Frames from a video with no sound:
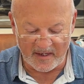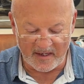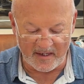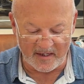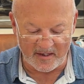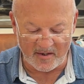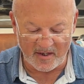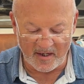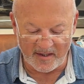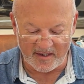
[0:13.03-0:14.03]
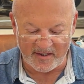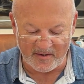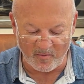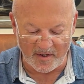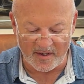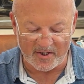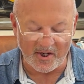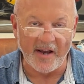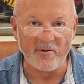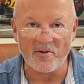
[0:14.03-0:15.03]
He is the, one of the
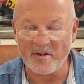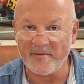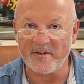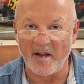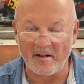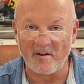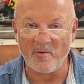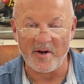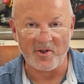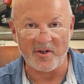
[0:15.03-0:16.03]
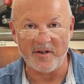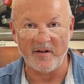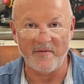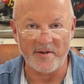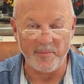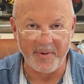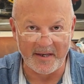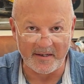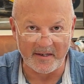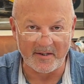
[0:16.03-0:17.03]
signers of the Declaration of
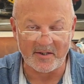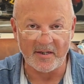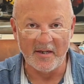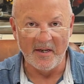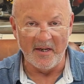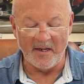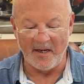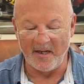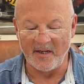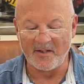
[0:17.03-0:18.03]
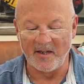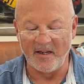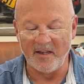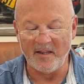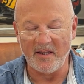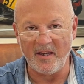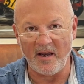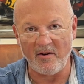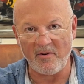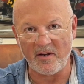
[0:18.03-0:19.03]
Independence, and it's in the
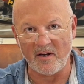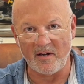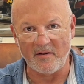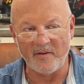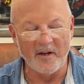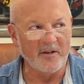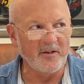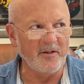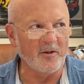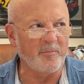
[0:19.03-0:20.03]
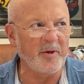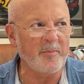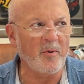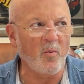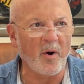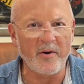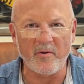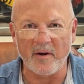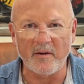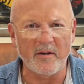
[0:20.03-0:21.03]
area of you know people
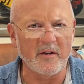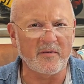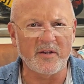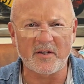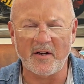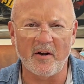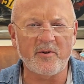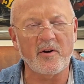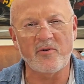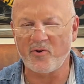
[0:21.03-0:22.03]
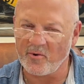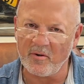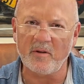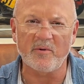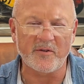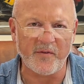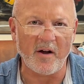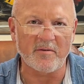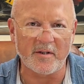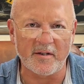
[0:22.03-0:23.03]
wondering if this country truly was
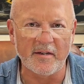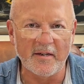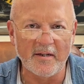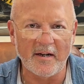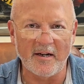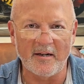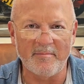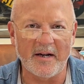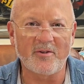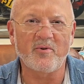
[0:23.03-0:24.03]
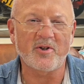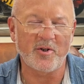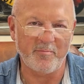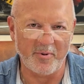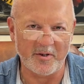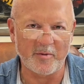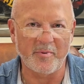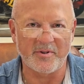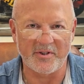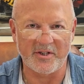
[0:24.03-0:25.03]
founded um, on Christian
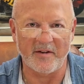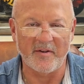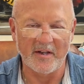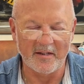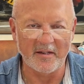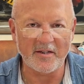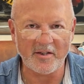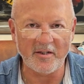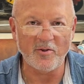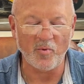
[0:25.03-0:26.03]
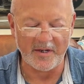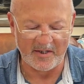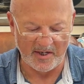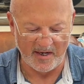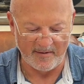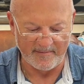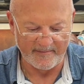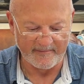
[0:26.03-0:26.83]
principles and stuff. Listen to what he said.